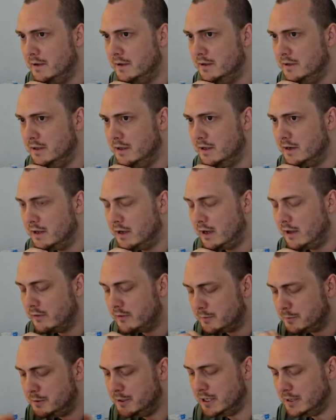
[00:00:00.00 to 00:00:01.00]
yet
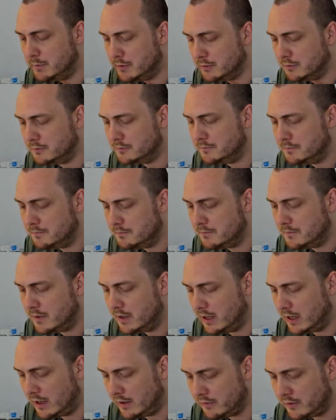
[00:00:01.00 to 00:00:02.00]
other people,
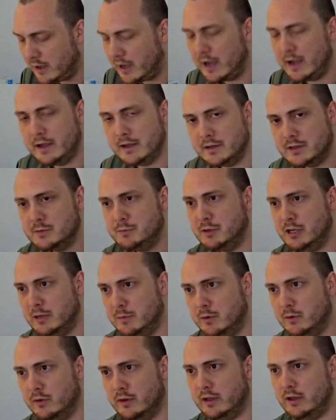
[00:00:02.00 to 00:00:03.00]
other AS
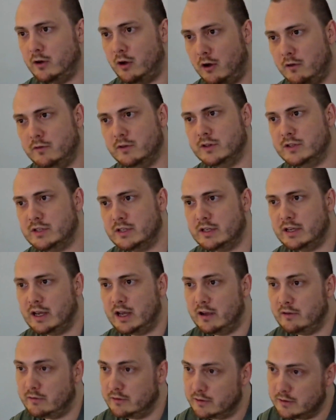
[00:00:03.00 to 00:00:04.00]
people that obviously
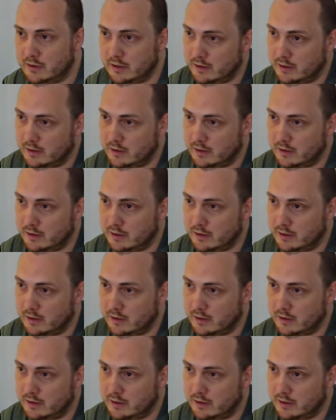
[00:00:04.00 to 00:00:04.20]
have it,